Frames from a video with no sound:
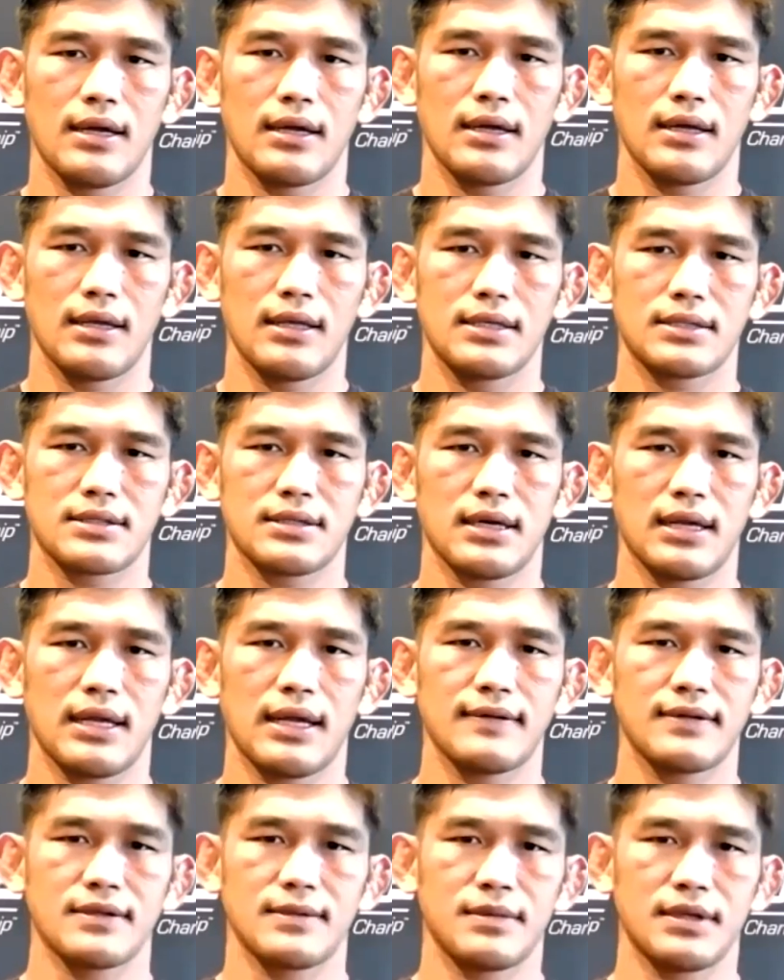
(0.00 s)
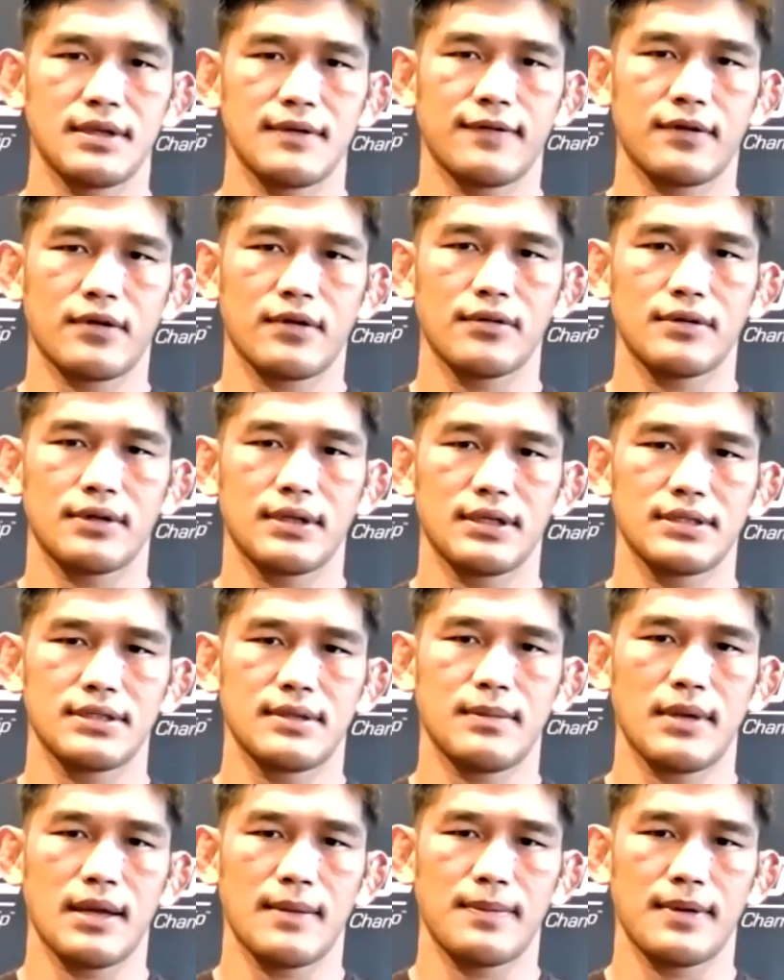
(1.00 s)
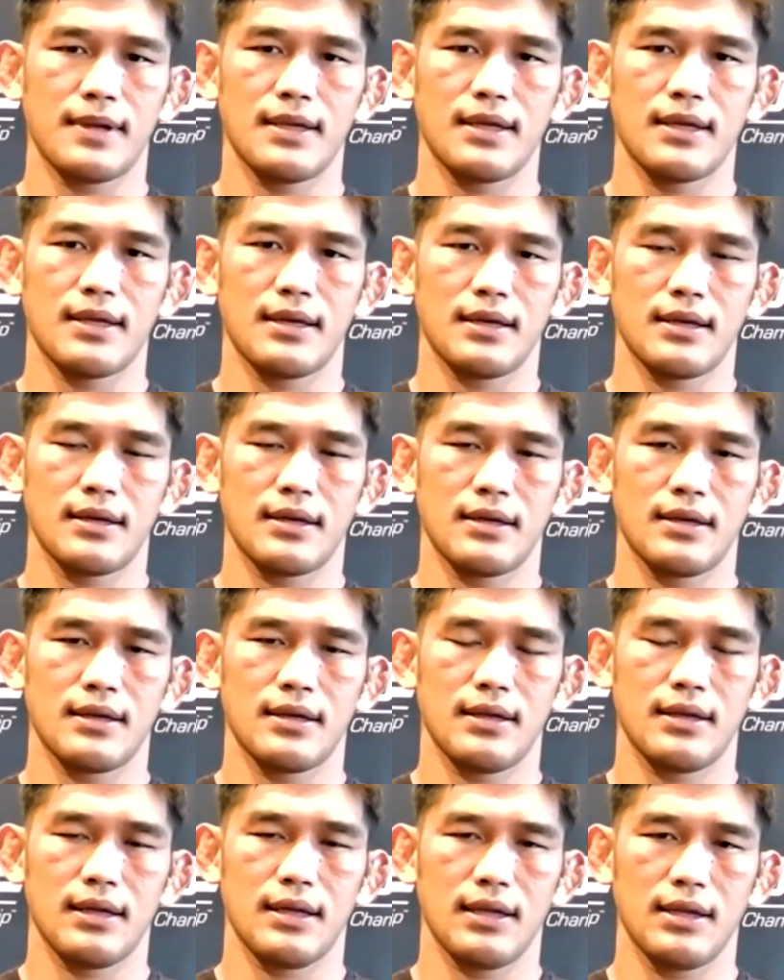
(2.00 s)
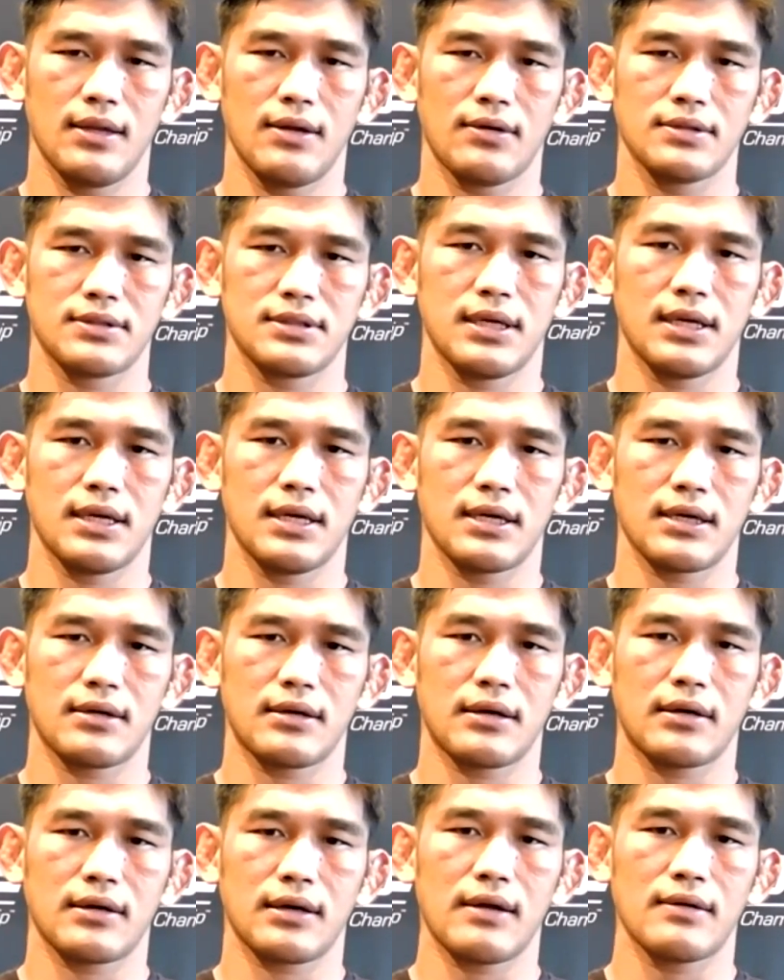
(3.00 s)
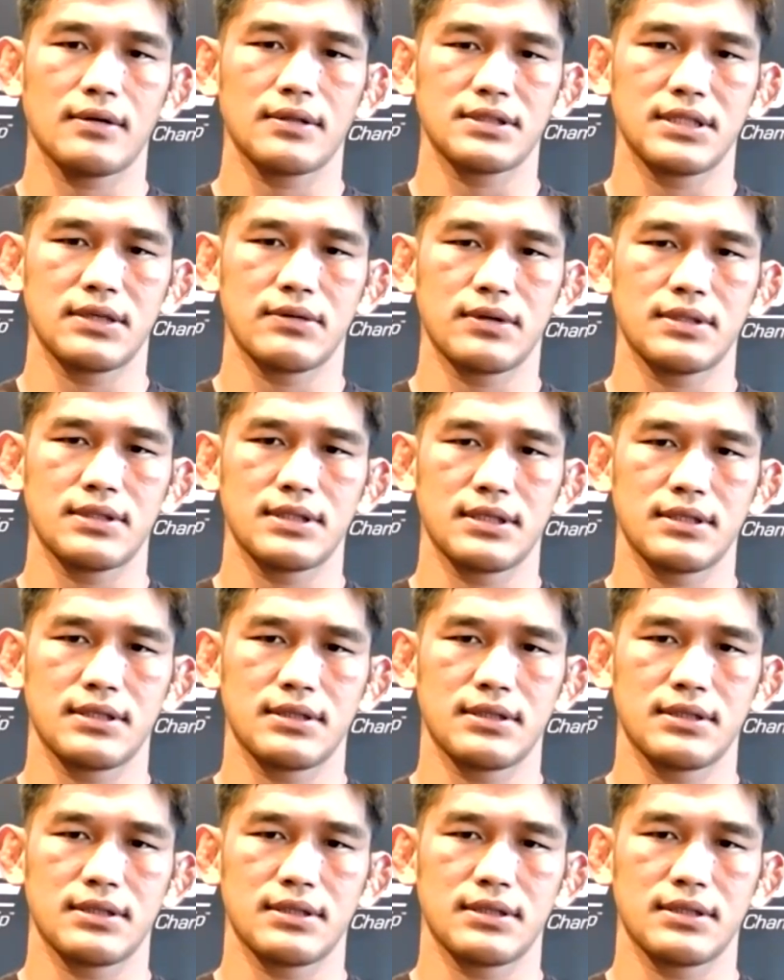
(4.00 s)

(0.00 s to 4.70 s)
he's going to have some difficulties, in my opinion, in those ground sequences.